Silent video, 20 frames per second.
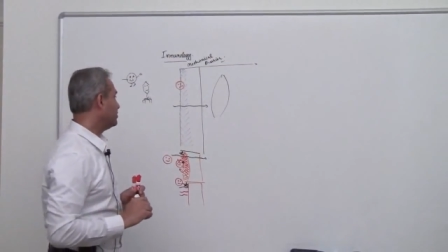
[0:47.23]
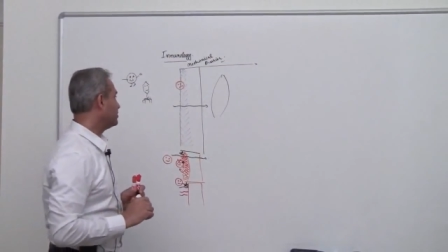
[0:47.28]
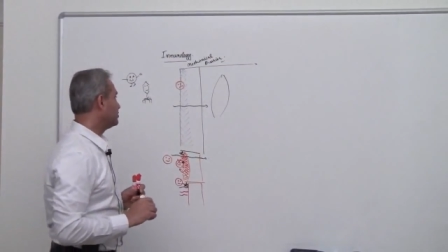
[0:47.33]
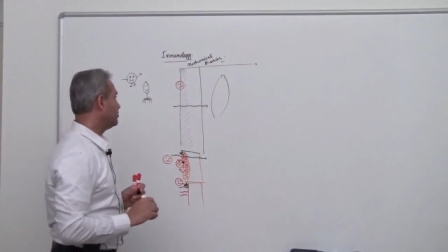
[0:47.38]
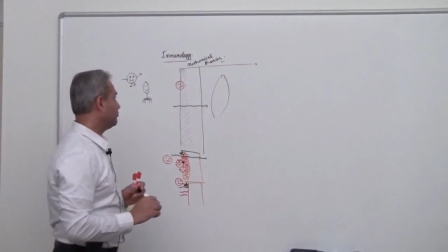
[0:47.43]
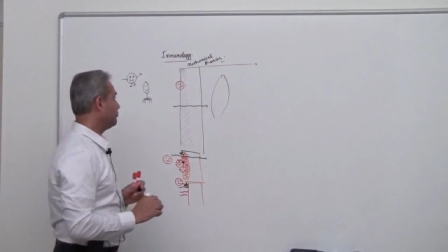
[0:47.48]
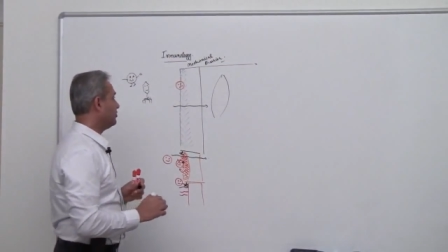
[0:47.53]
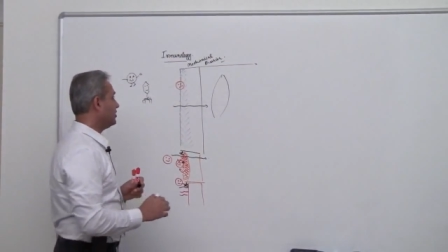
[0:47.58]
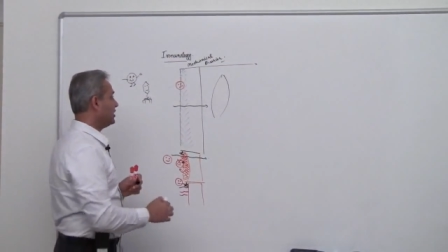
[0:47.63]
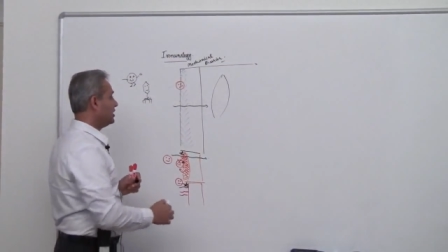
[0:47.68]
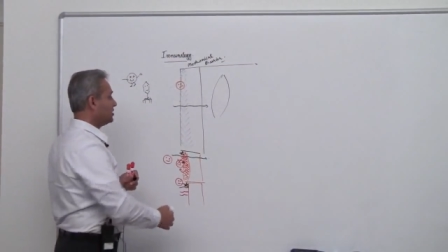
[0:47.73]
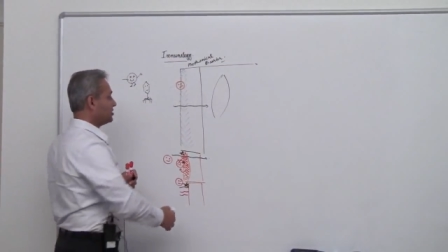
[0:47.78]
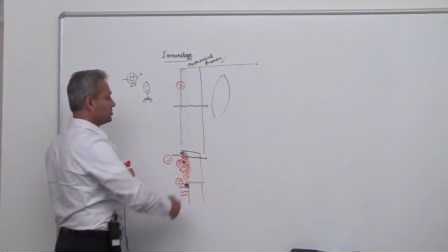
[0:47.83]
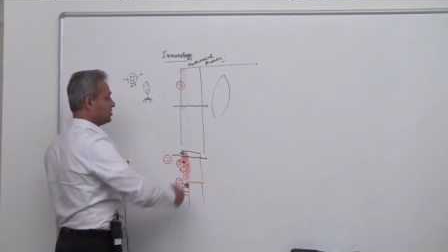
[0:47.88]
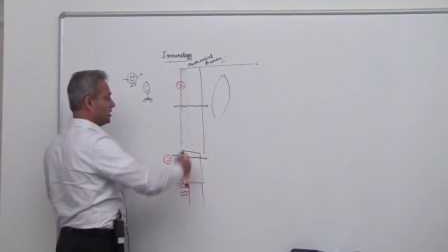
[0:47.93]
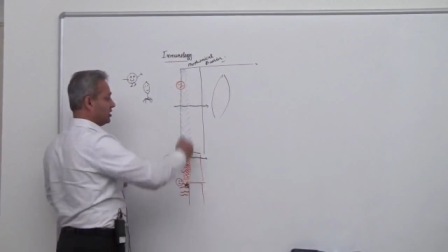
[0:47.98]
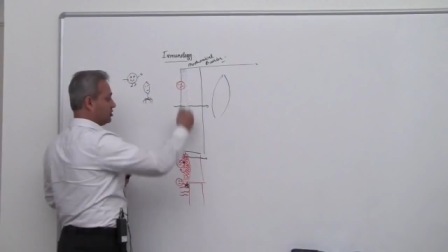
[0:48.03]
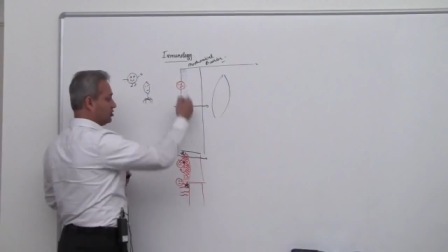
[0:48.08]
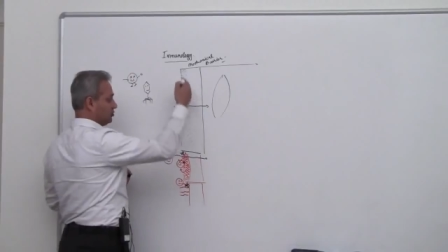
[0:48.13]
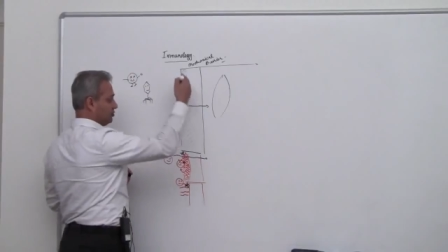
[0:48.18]
So we are
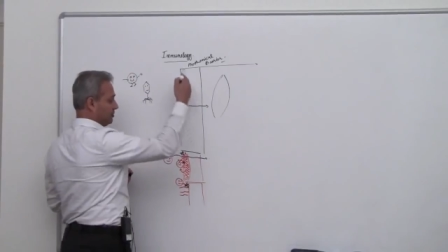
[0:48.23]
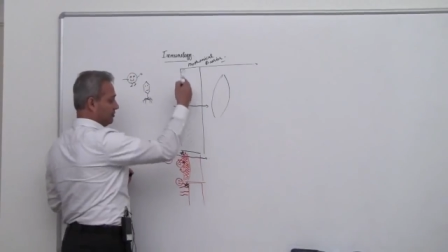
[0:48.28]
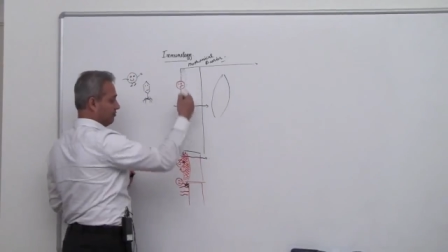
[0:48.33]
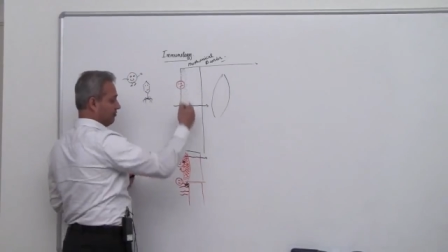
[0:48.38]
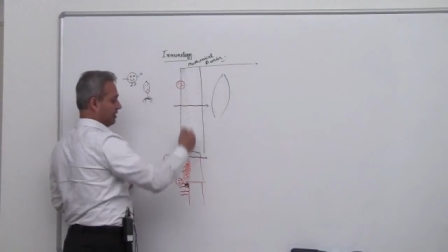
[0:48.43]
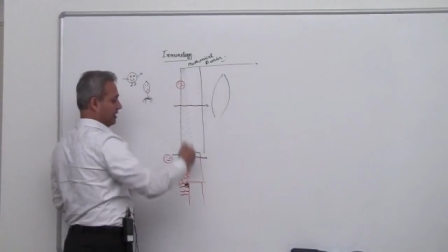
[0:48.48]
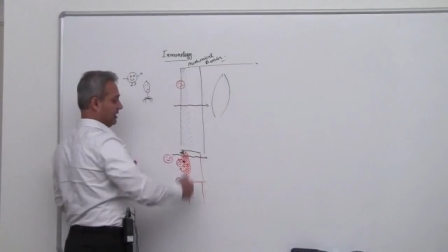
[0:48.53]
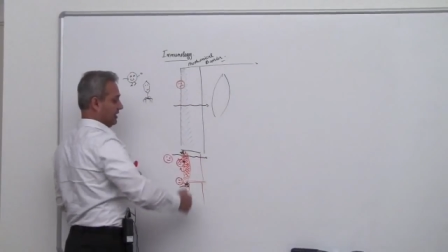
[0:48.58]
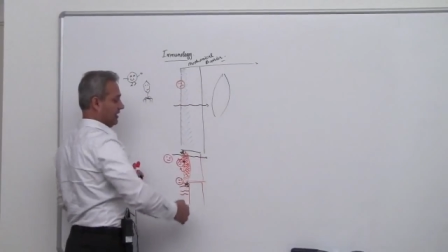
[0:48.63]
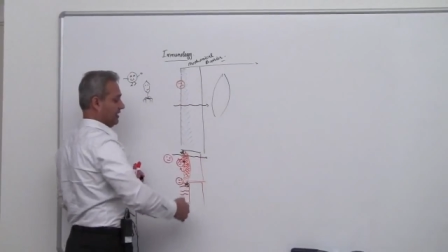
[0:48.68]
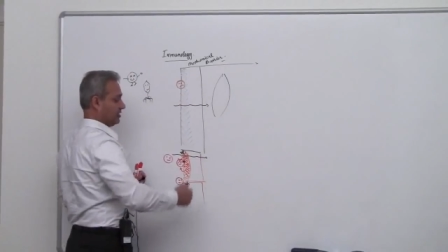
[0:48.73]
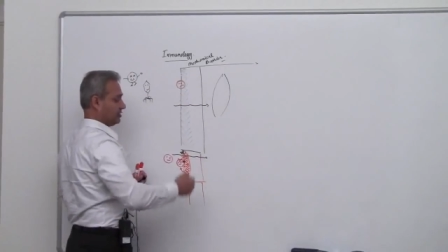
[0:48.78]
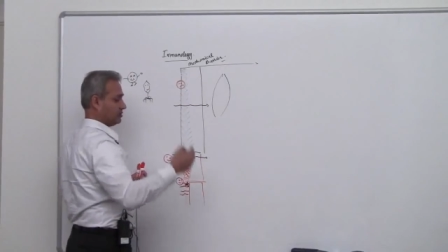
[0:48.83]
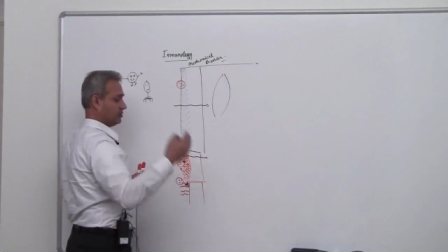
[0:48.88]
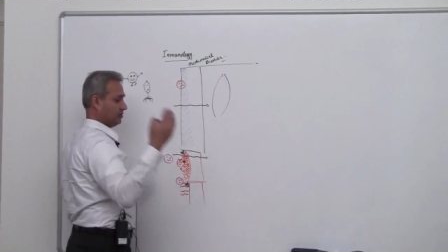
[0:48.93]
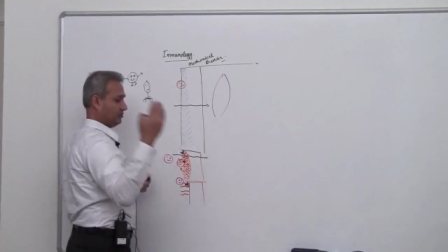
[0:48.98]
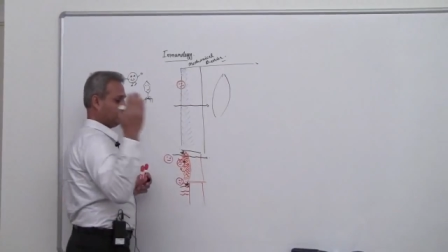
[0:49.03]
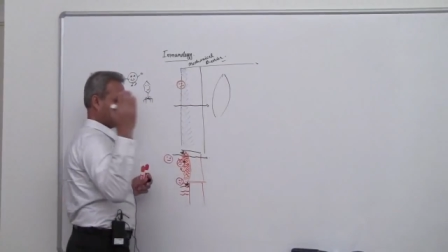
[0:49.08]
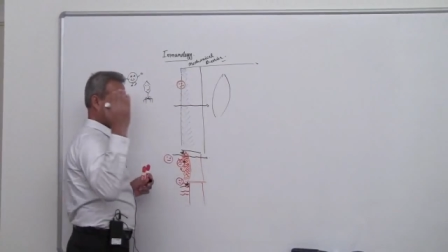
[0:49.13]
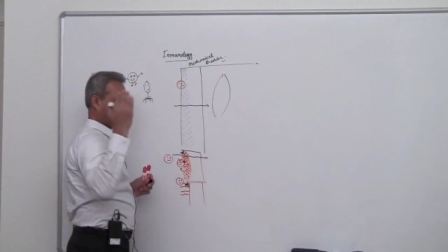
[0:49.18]
trying to prevent that.
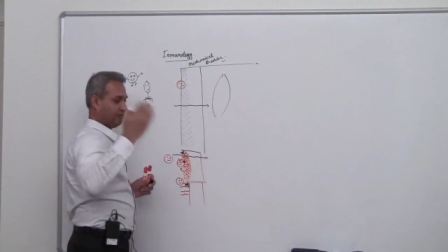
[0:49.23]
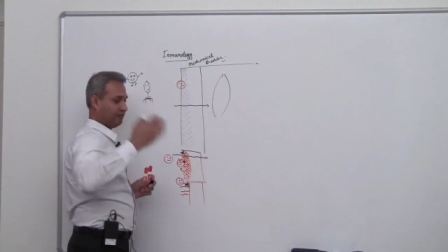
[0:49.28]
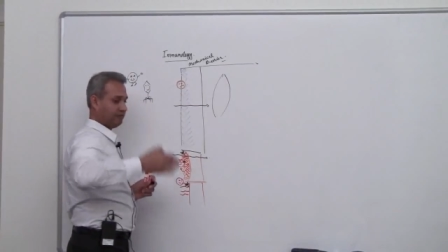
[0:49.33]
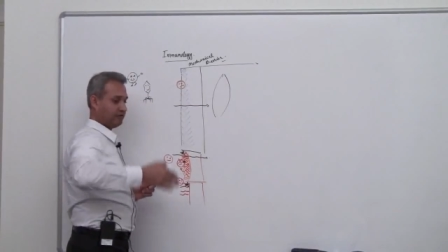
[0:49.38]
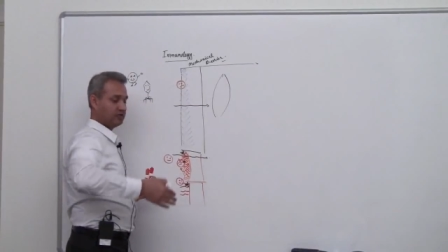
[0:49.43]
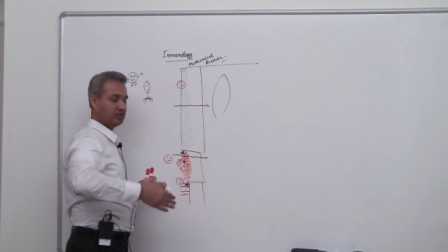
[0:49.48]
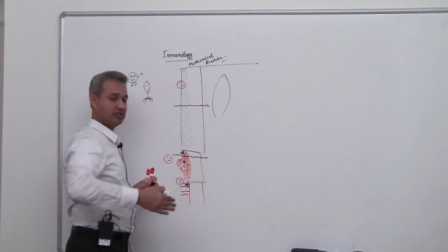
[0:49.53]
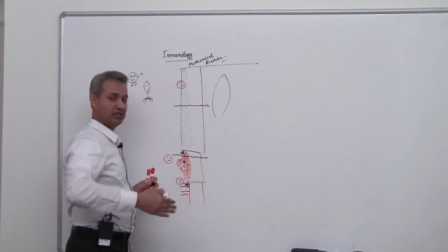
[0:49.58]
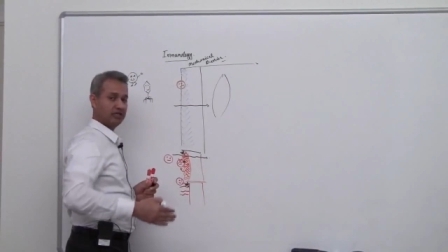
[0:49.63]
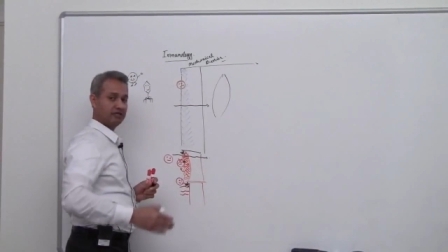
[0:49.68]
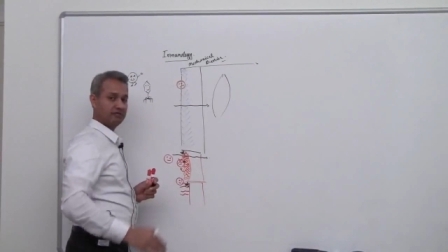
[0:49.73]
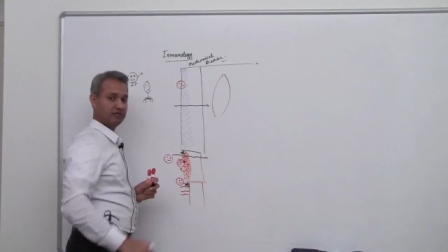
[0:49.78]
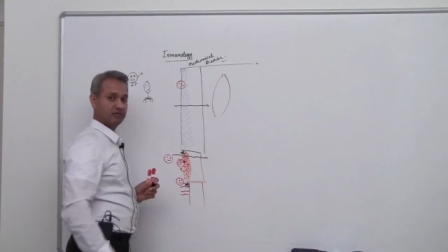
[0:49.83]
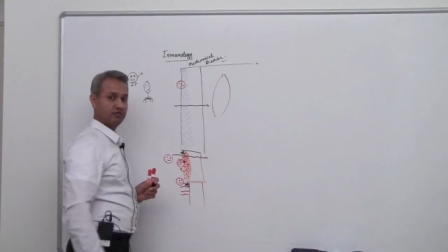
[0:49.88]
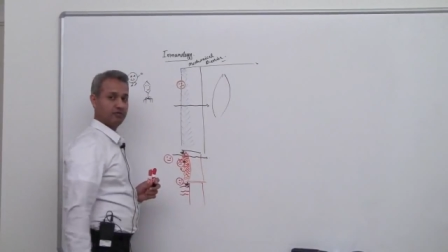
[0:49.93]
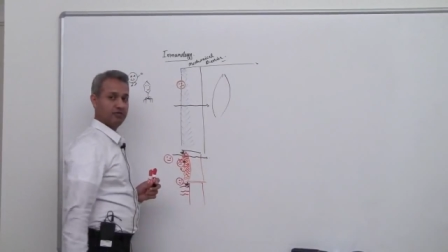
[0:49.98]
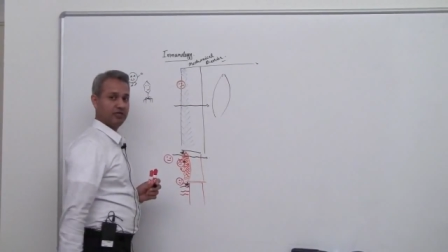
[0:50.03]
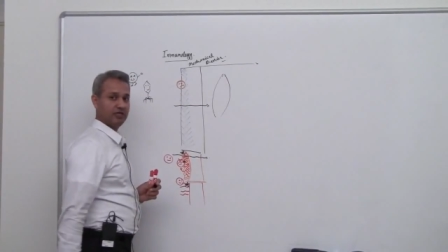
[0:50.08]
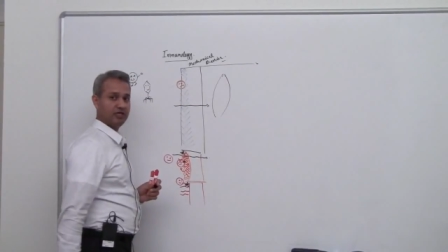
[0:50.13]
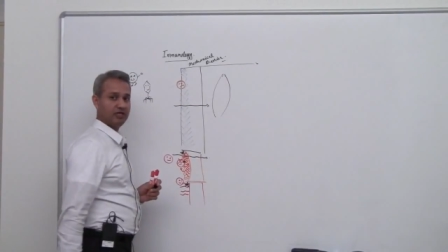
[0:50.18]
So the very first thing
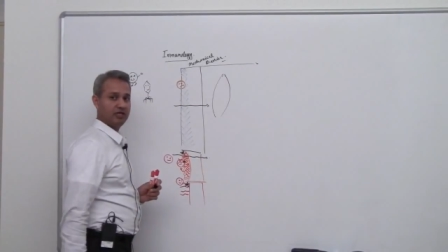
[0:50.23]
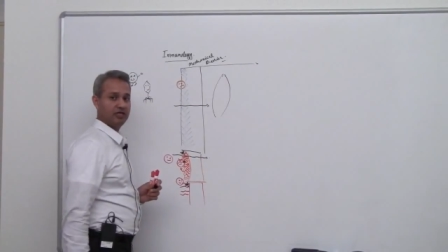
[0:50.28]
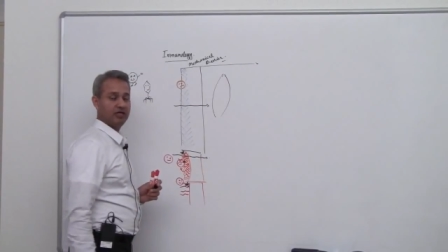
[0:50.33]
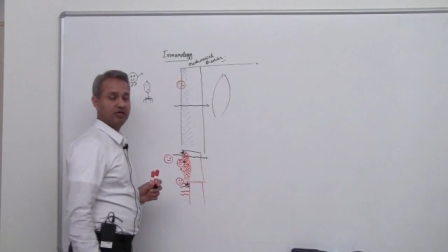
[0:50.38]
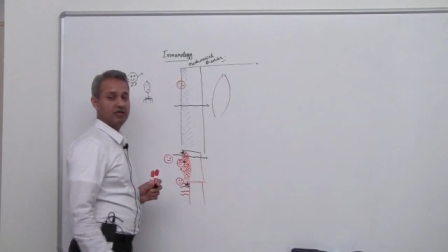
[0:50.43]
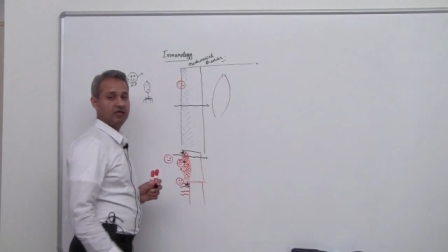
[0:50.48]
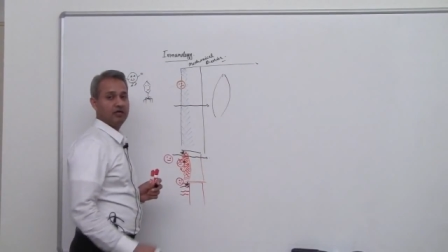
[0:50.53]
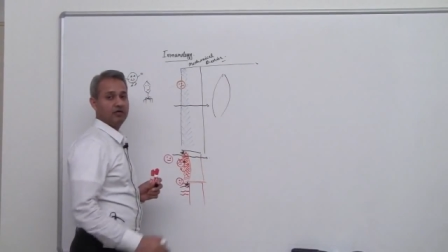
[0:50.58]
which we did,